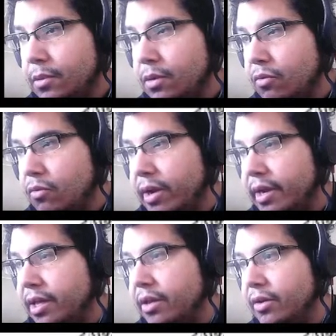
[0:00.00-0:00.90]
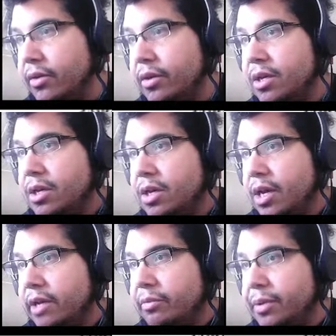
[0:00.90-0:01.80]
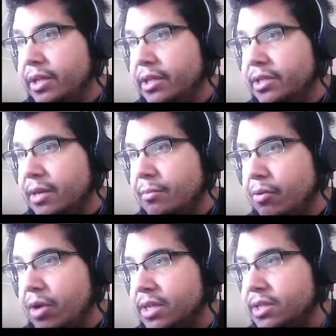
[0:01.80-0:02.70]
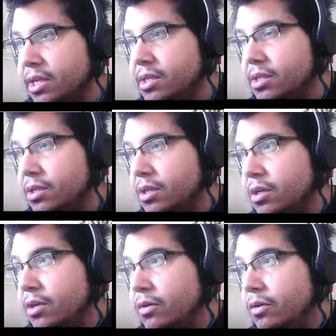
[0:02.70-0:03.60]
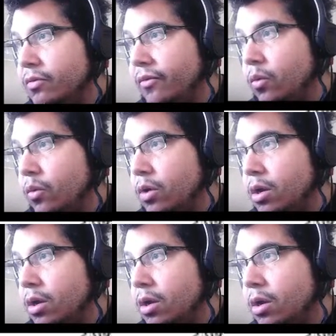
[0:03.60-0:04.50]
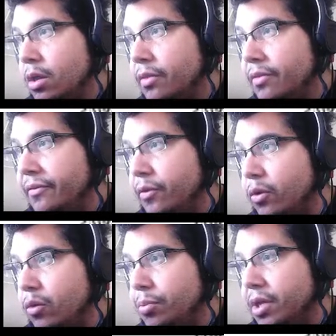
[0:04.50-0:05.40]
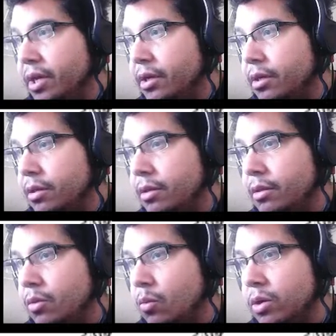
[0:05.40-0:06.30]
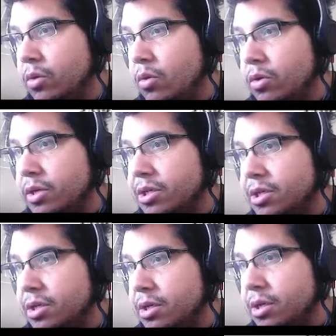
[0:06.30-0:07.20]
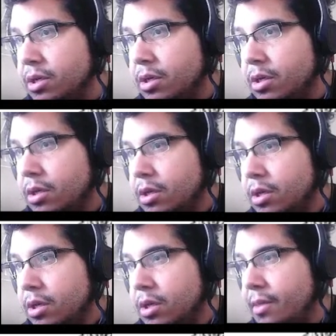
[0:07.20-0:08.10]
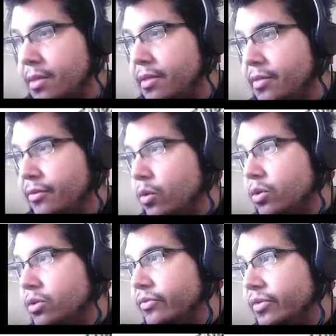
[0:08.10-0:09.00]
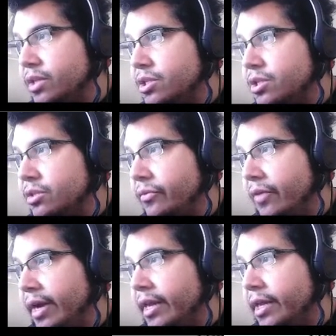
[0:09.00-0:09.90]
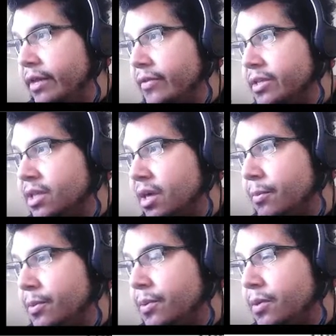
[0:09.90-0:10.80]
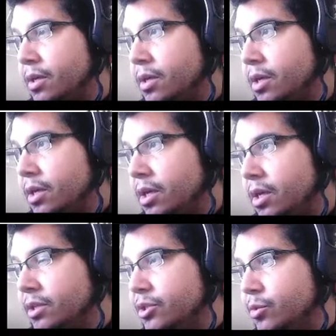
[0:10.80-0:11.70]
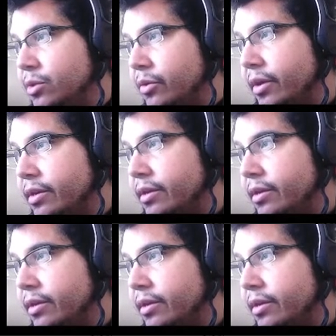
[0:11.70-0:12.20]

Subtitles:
right here. And repeating the same process for the vertical plane, the 1/4 inch and then the 3/4 of an inch, dividing this up into a grid.